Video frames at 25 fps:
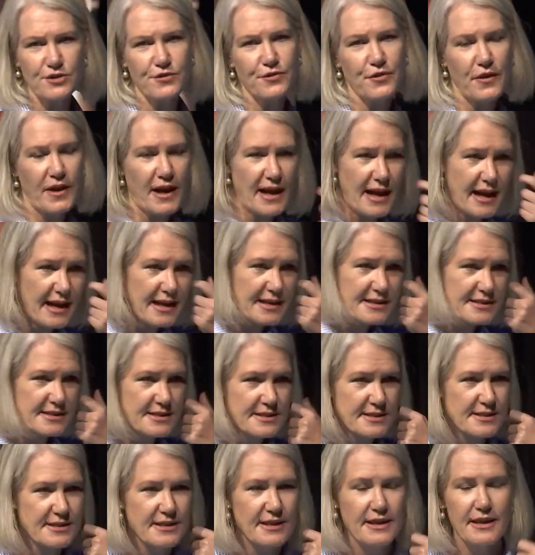for
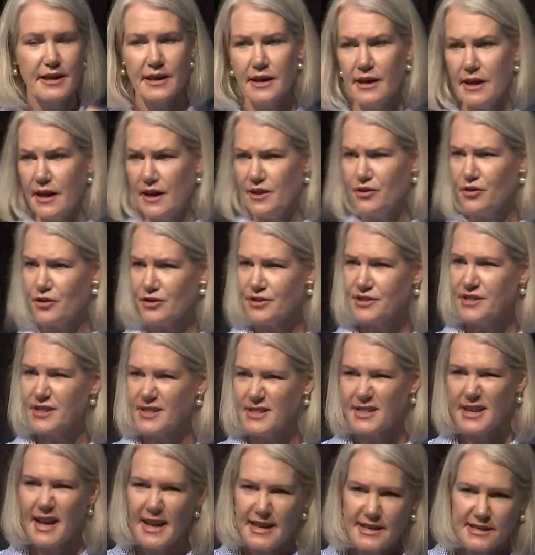us, not
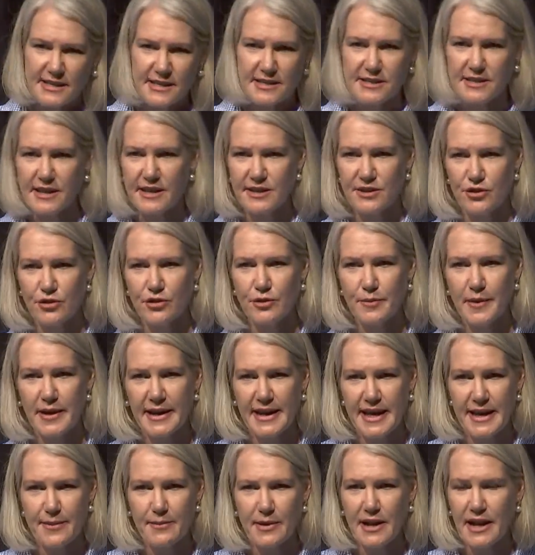just us as I talk
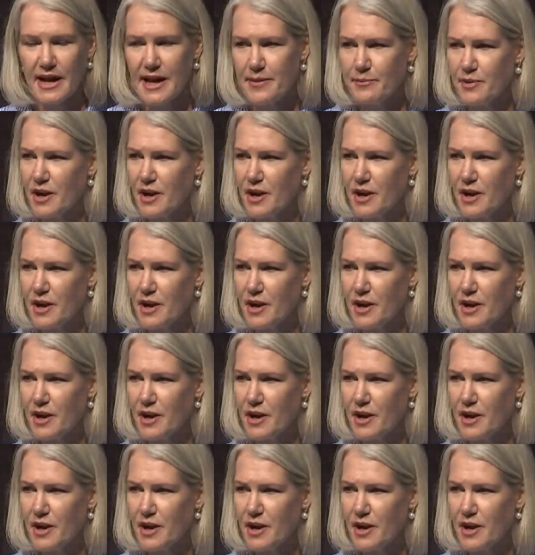about MLA,